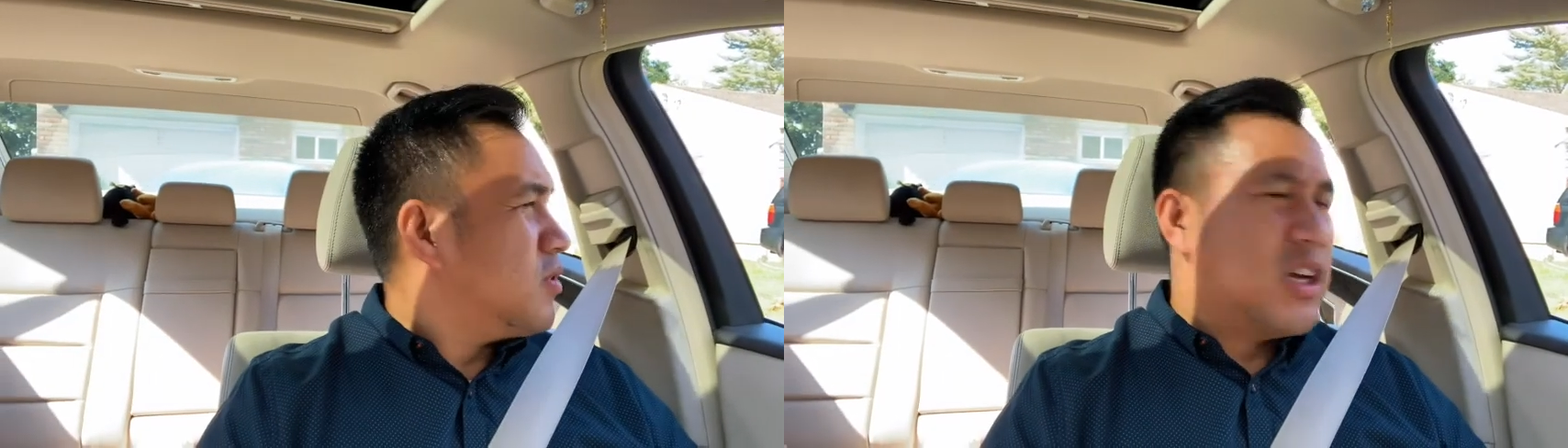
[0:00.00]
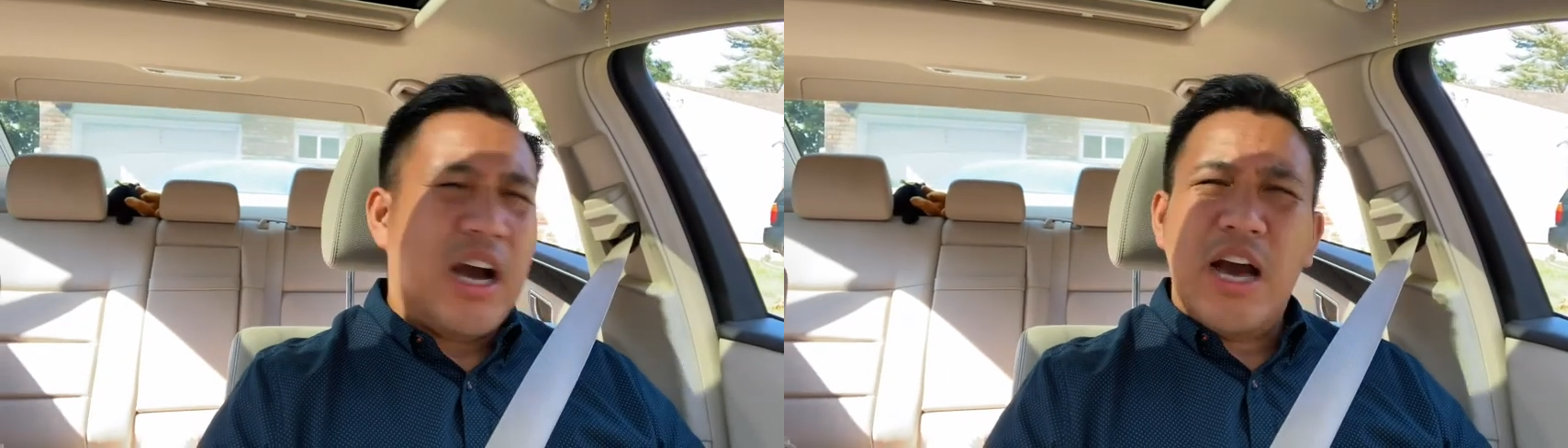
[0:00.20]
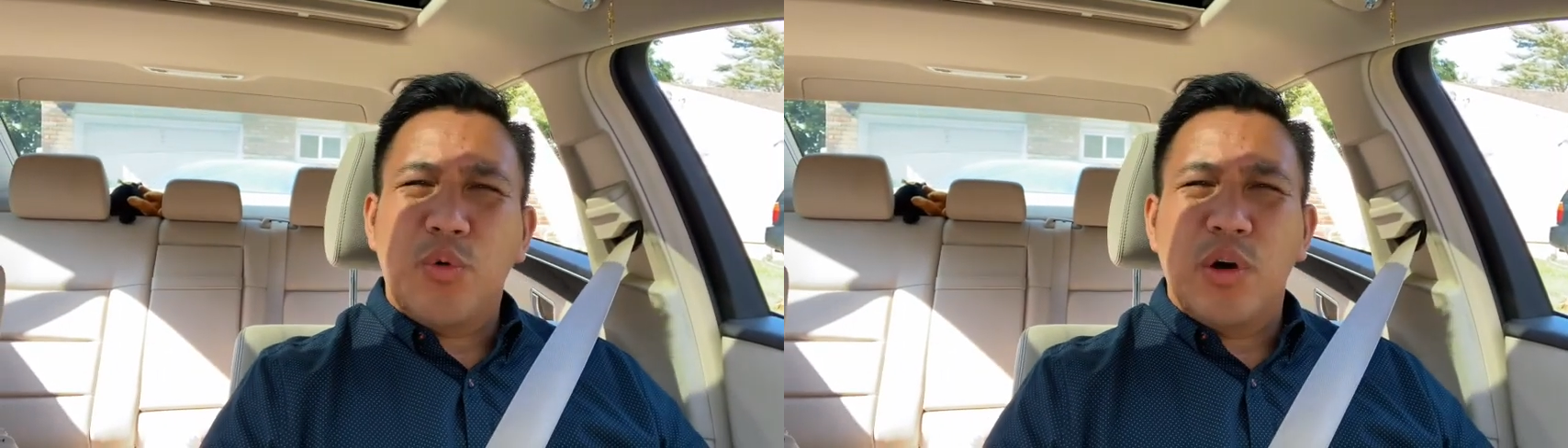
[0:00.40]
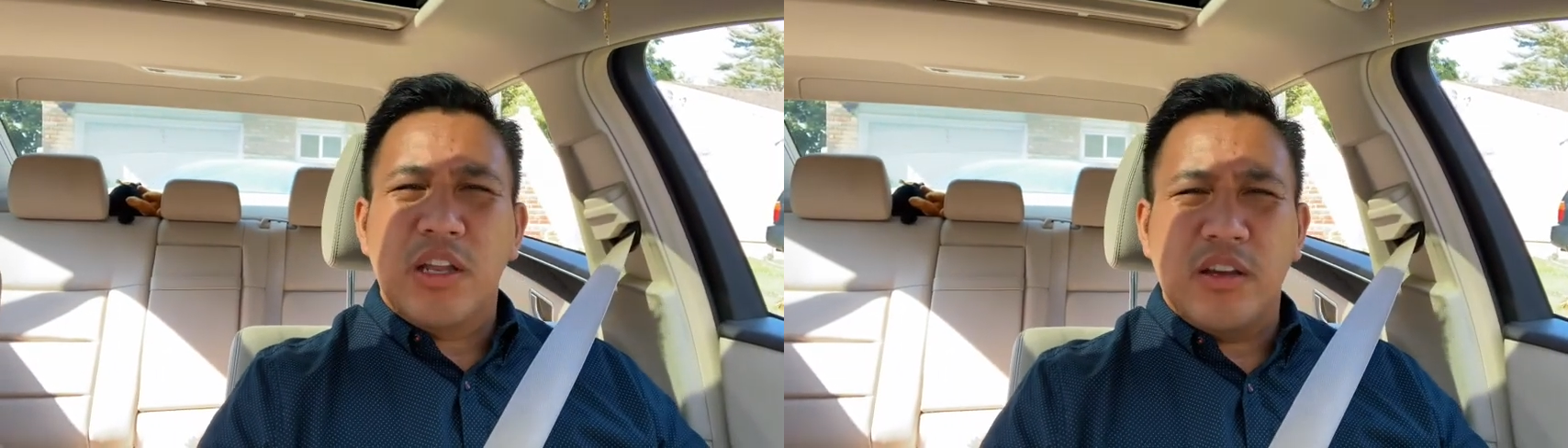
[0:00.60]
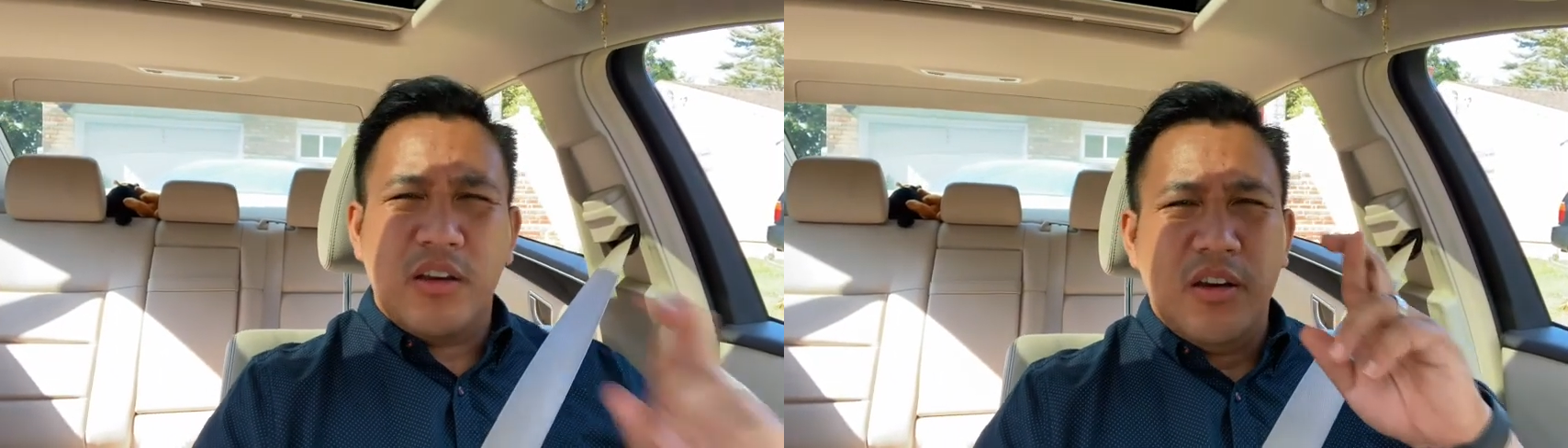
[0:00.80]
God
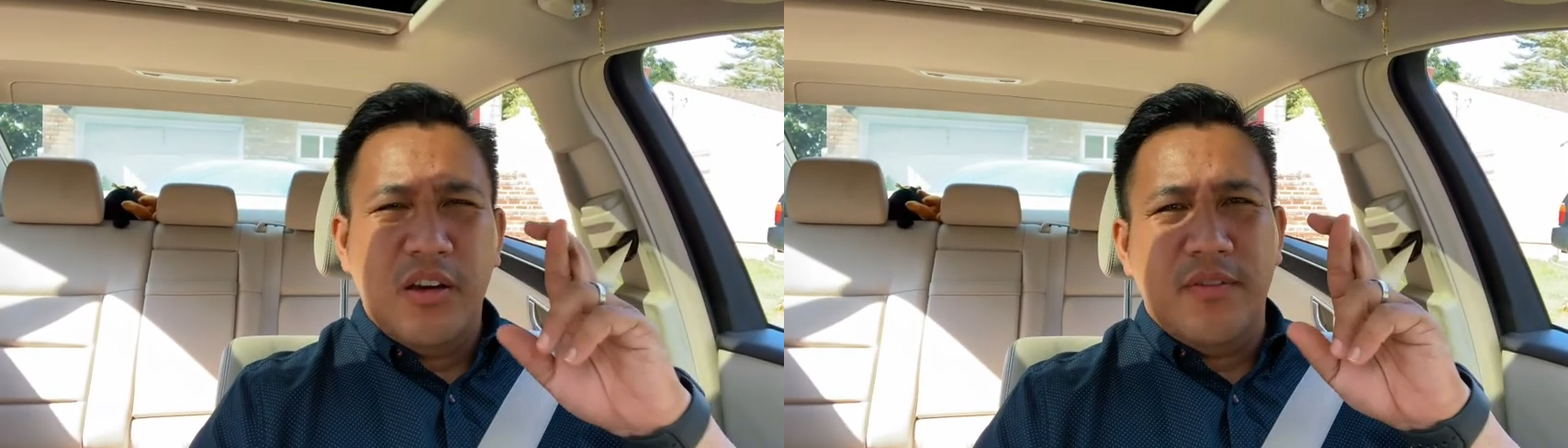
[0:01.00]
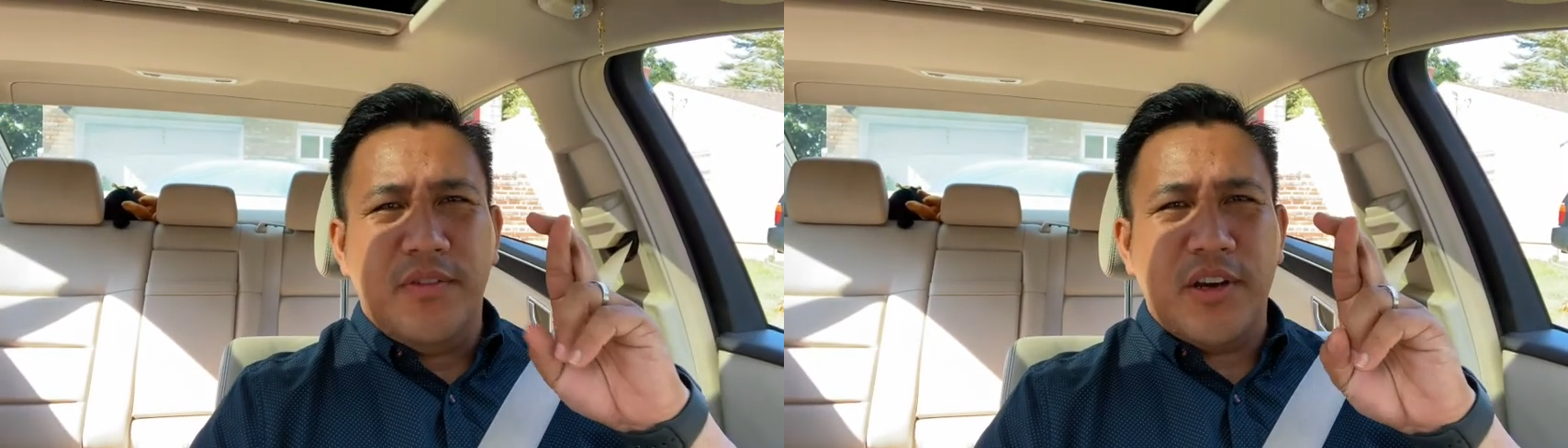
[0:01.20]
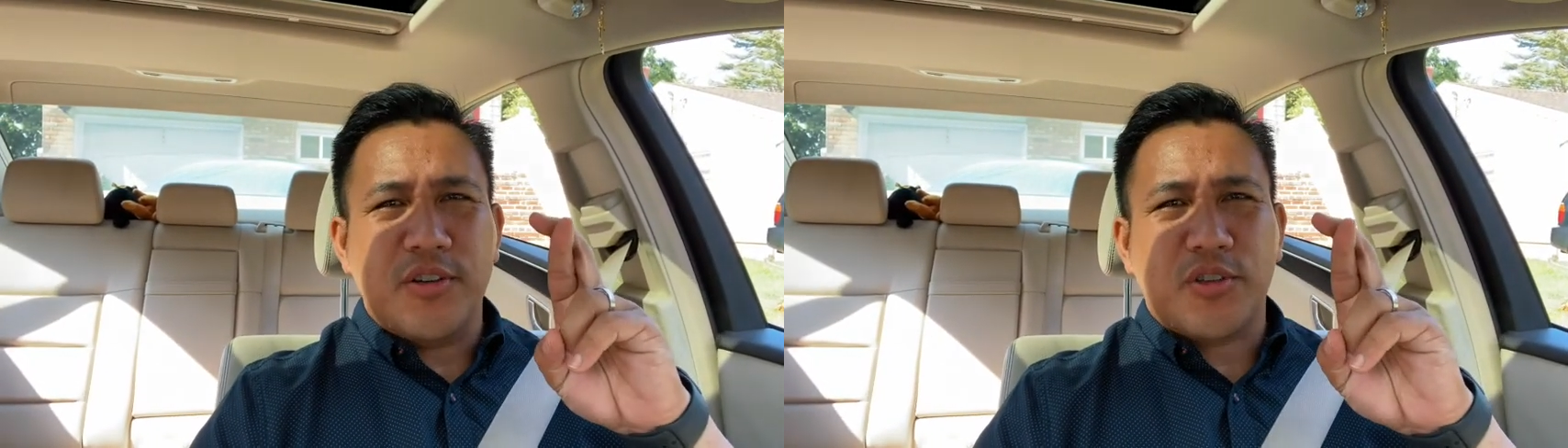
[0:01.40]
willing, fingers